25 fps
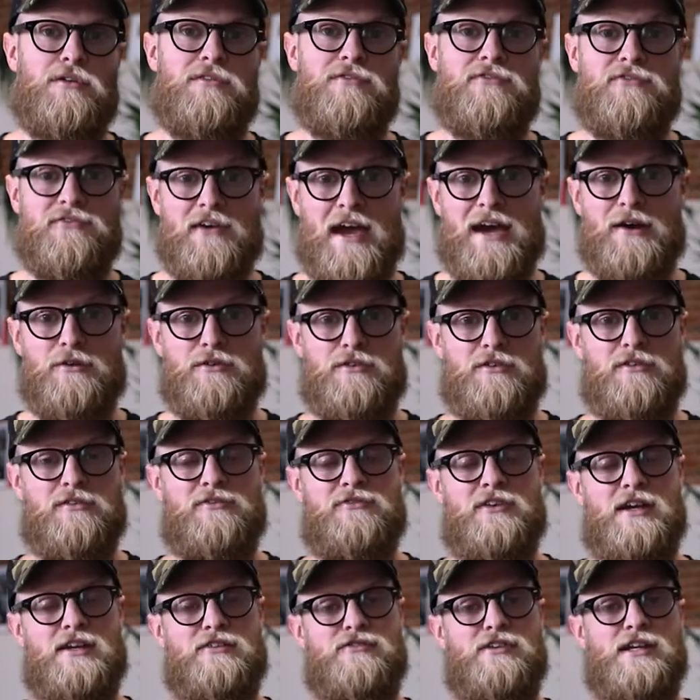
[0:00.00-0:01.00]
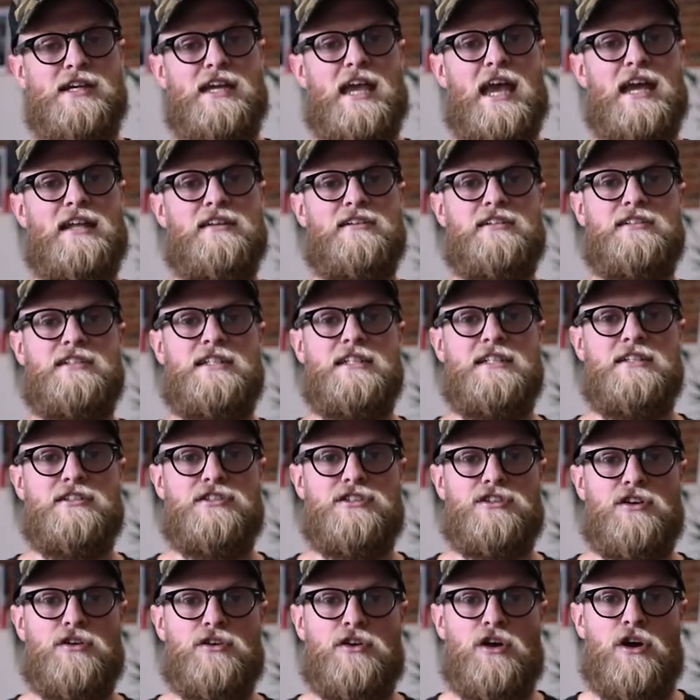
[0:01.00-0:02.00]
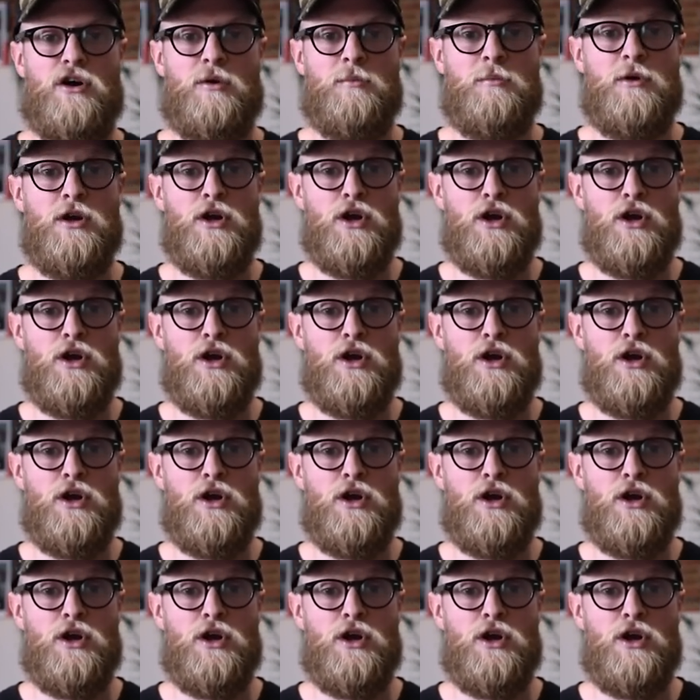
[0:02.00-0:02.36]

and founder of FenrirCanineLeaders.com,